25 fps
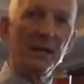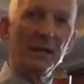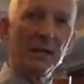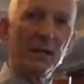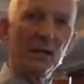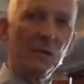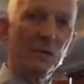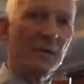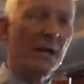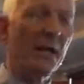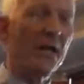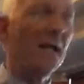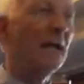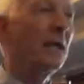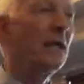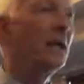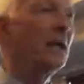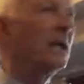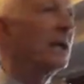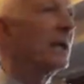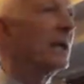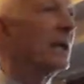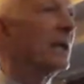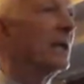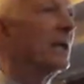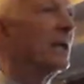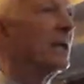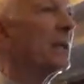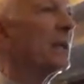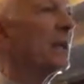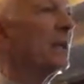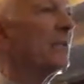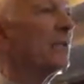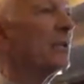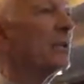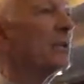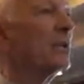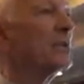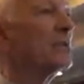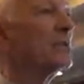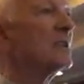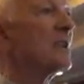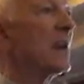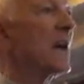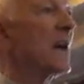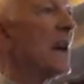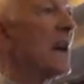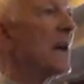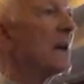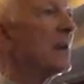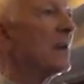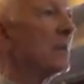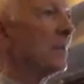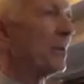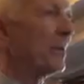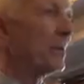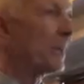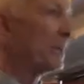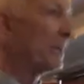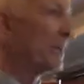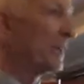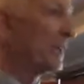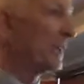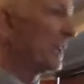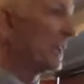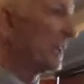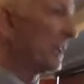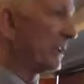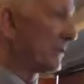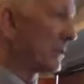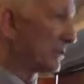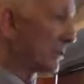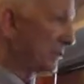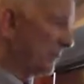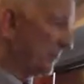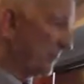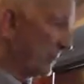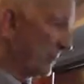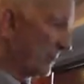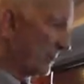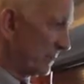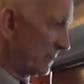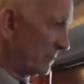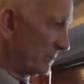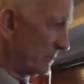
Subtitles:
Okay? Now, if you type an instrument